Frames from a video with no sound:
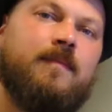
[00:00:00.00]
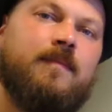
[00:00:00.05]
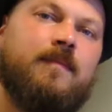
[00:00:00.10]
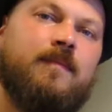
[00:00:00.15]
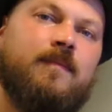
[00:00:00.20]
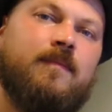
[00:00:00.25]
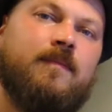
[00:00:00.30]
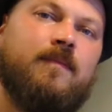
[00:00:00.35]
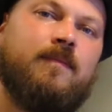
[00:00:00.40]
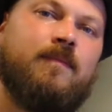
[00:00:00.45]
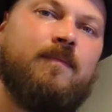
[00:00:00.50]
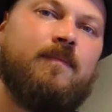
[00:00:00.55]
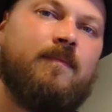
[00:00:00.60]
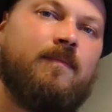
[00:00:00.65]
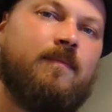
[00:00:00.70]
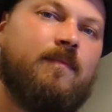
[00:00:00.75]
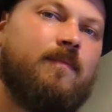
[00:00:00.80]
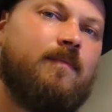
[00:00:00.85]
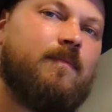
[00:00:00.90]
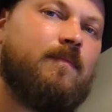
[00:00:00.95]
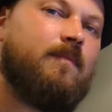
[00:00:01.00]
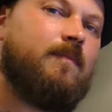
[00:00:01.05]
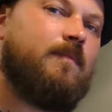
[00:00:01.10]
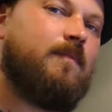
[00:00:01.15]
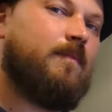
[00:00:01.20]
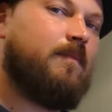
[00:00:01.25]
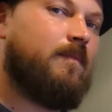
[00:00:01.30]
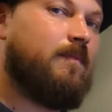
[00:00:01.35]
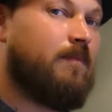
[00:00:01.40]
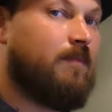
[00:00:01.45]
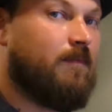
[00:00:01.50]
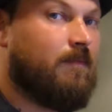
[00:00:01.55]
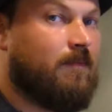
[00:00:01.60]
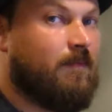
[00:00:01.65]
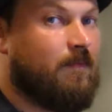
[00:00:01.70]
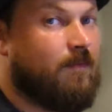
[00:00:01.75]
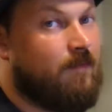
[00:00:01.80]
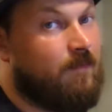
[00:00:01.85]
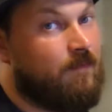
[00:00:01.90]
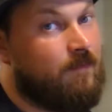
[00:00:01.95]

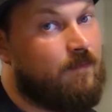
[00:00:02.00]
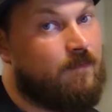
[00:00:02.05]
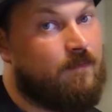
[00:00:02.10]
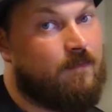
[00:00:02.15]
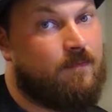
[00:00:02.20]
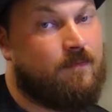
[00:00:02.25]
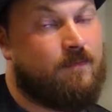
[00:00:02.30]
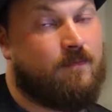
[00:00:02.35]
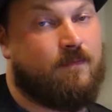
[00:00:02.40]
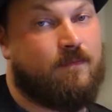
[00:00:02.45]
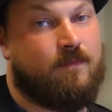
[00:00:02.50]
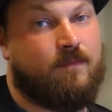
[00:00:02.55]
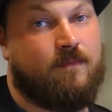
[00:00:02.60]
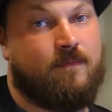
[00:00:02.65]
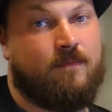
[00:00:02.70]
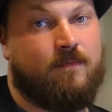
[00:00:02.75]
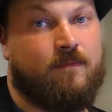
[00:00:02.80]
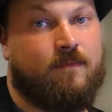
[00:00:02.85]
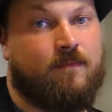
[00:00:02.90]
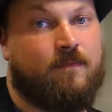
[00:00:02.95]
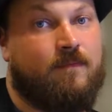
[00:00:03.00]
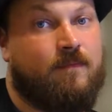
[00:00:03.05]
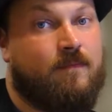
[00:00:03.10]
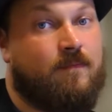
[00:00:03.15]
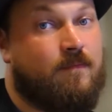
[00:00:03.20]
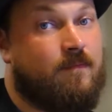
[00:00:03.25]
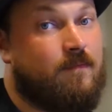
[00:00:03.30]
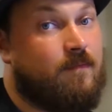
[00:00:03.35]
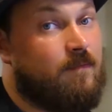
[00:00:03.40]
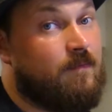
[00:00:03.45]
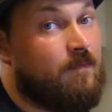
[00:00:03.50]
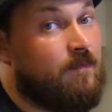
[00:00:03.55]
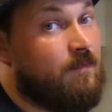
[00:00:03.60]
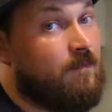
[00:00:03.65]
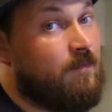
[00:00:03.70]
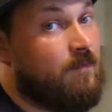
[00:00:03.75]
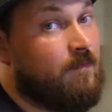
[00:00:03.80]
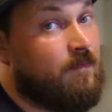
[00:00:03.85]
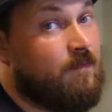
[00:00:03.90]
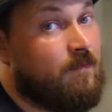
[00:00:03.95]

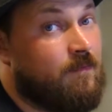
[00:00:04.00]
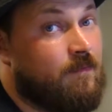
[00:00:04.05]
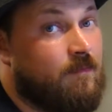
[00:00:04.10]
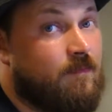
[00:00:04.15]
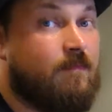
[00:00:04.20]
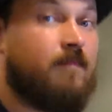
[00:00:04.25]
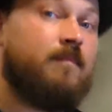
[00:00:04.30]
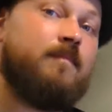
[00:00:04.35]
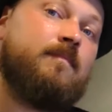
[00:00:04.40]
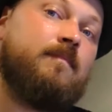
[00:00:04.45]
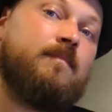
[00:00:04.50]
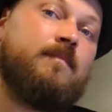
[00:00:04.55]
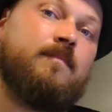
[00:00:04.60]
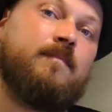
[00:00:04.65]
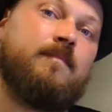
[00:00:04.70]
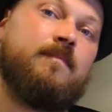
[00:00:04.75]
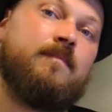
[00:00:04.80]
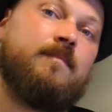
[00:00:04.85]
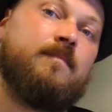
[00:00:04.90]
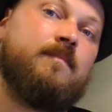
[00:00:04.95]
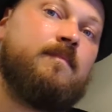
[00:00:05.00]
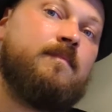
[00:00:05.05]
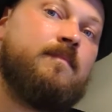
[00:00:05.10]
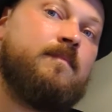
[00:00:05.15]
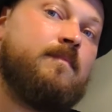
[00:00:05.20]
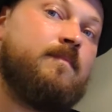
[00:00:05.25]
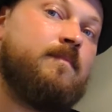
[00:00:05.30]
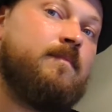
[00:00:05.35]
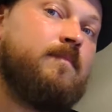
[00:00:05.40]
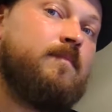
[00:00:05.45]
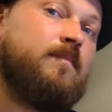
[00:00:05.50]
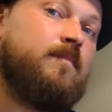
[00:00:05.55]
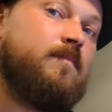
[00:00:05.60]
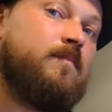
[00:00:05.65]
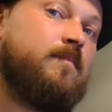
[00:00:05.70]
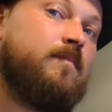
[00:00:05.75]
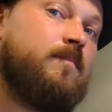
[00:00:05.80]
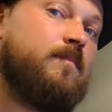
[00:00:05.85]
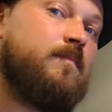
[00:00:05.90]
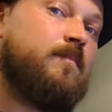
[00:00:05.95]

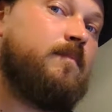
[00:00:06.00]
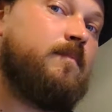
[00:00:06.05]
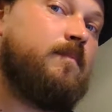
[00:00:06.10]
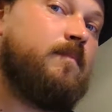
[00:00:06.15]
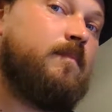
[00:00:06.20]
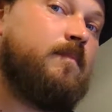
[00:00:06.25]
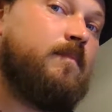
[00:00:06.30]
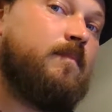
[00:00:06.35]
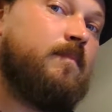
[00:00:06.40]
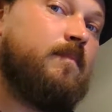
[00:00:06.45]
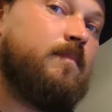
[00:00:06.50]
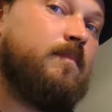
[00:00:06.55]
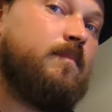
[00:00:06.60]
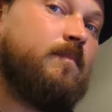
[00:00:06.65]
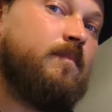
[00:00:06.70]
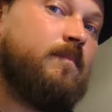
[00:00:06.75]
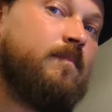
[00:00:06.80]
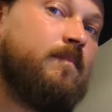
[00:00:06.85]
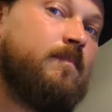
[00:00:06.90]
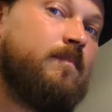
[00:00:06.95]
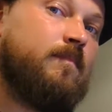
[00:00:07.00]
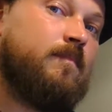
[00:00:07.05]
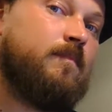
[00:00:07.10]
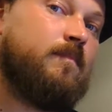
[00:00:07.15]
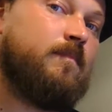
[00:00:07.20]
(not speaking)